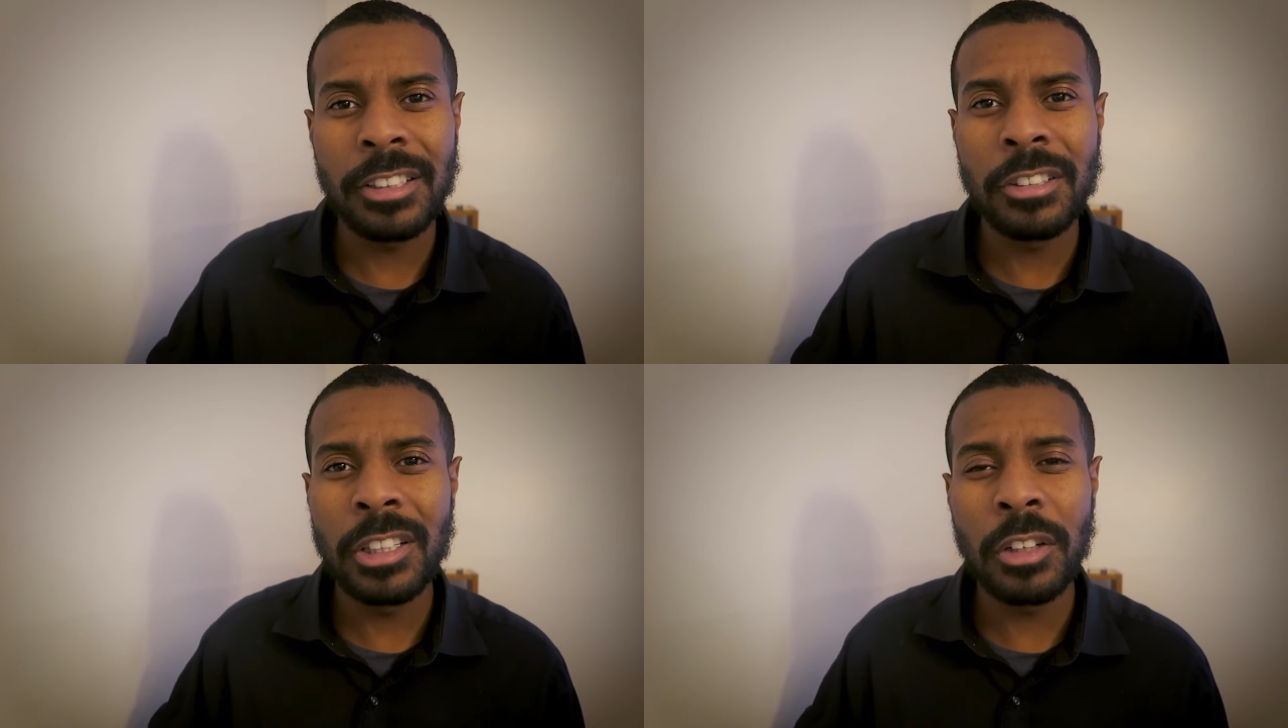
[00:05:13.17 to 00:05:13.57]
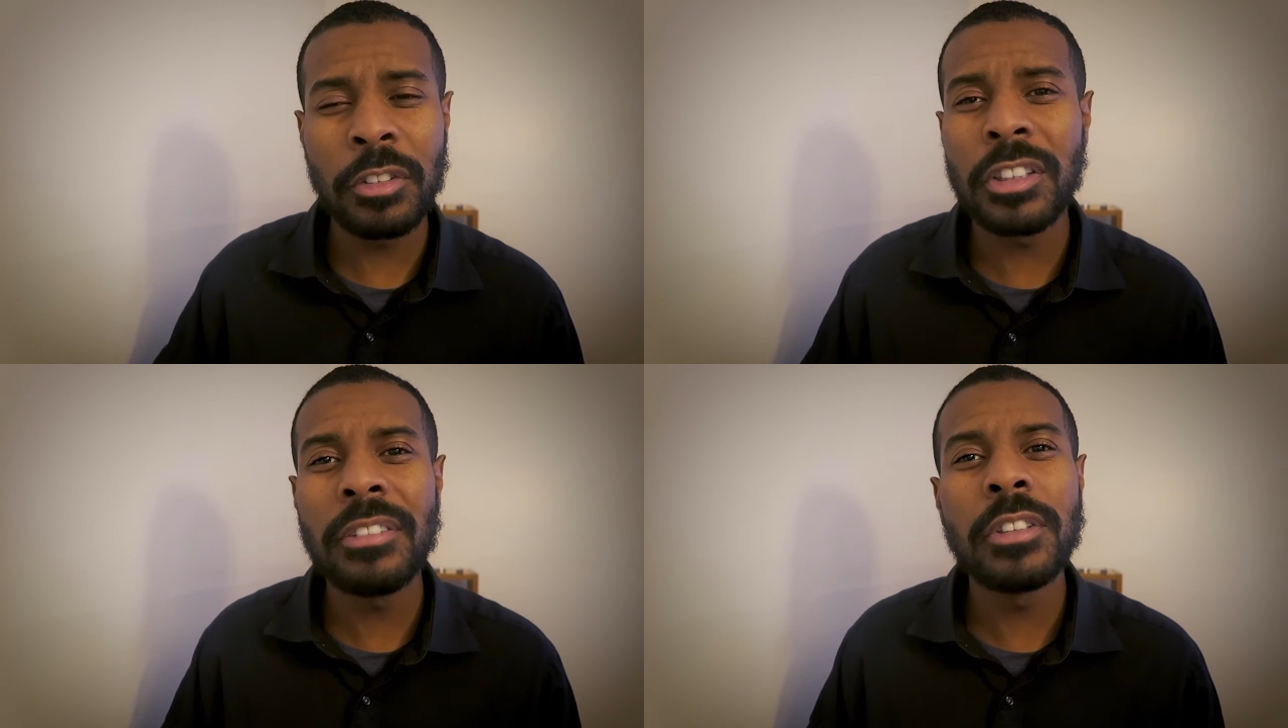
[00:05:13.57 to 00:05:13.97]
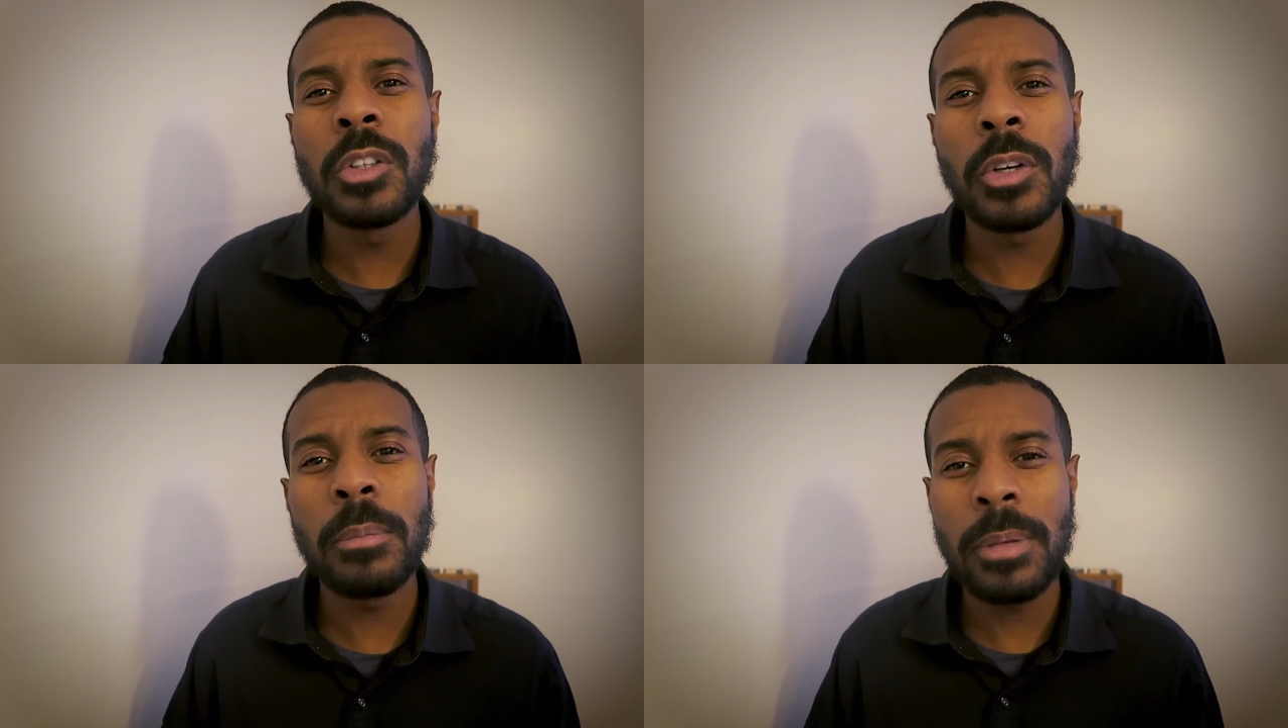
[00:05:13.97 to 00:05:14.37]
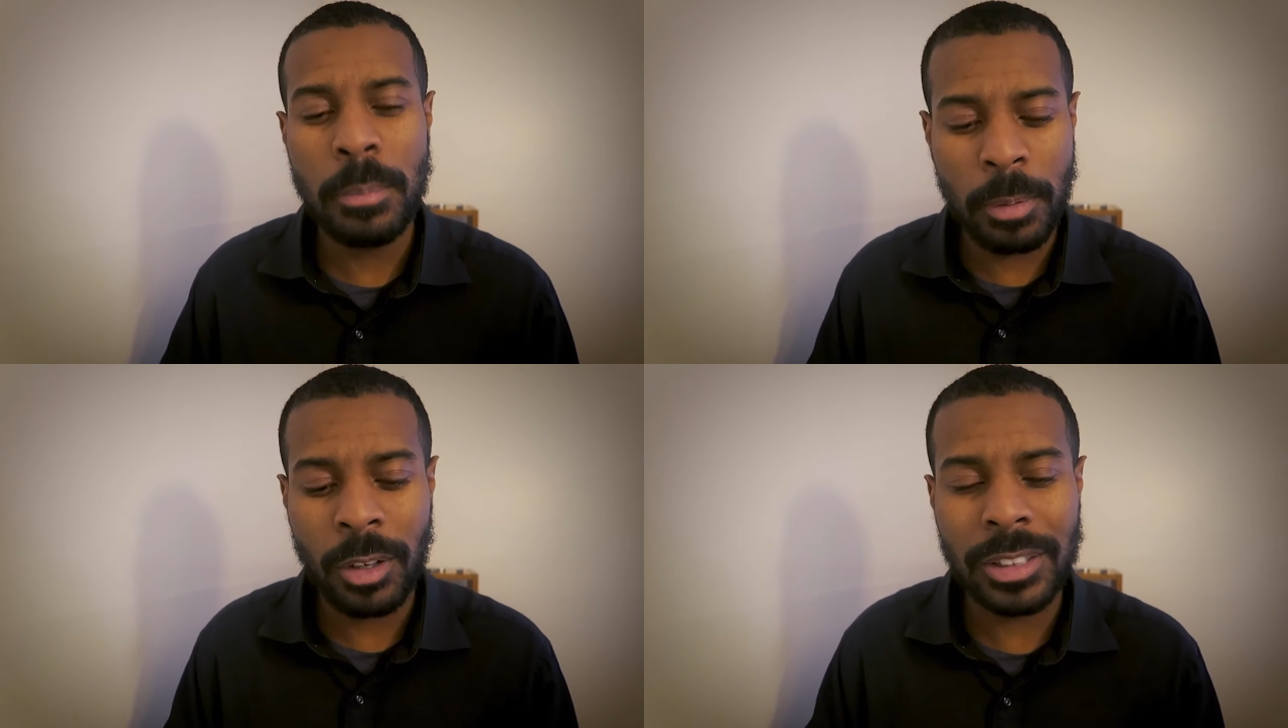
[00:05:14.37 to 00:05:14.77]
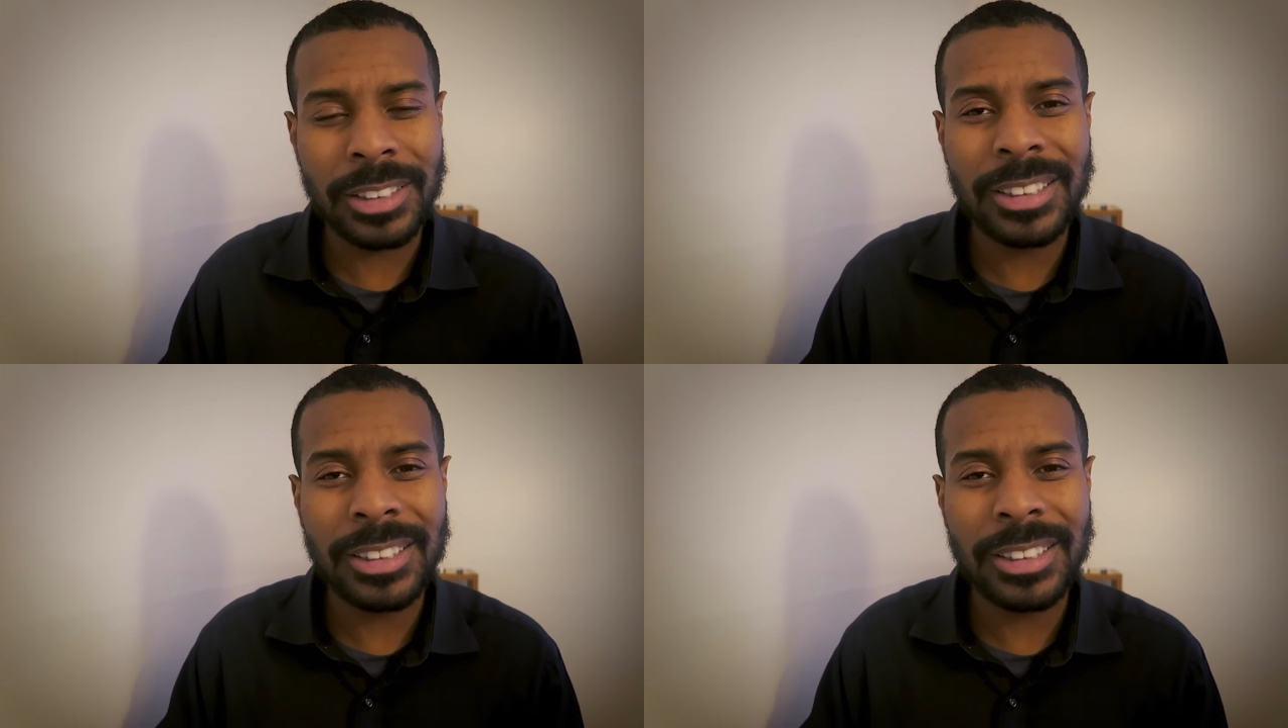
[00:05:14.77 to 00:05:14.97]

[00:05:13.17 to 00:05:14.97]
you know, if you're even doing meatballs,